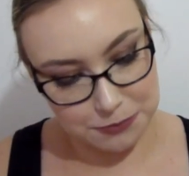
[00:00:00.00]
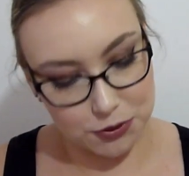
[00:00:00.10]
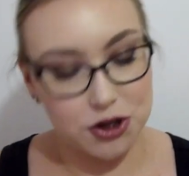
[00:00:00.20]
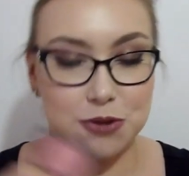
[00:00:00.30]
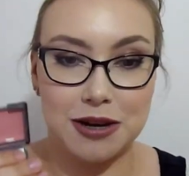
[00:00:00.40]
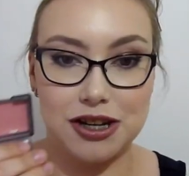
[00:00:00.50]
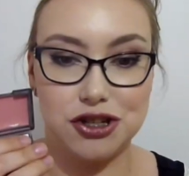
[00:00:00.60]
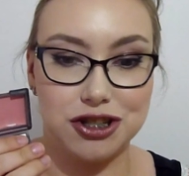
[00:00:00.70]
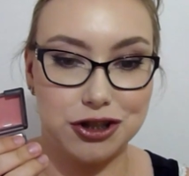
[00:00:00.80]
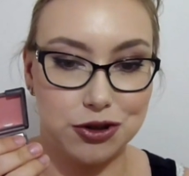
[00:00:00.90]
brush
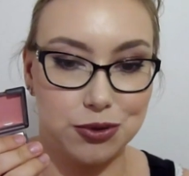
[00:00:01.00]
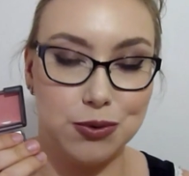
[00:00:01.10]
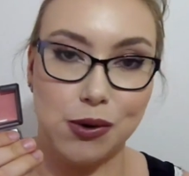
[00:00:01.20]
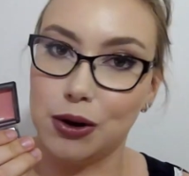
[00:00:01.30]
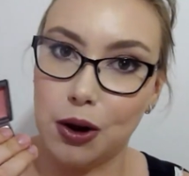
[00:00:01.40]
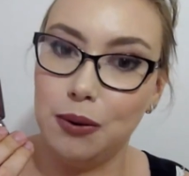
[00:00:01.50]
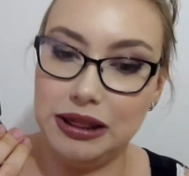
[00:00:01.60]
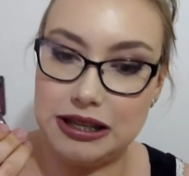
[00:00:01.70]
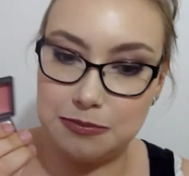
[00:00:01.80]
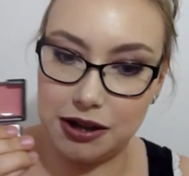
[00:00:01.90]
manages to go in
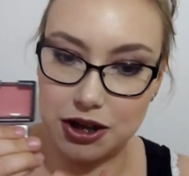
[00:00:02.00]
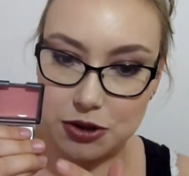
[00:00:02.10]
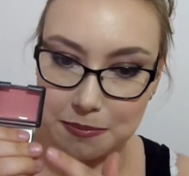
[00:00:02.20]
this blush,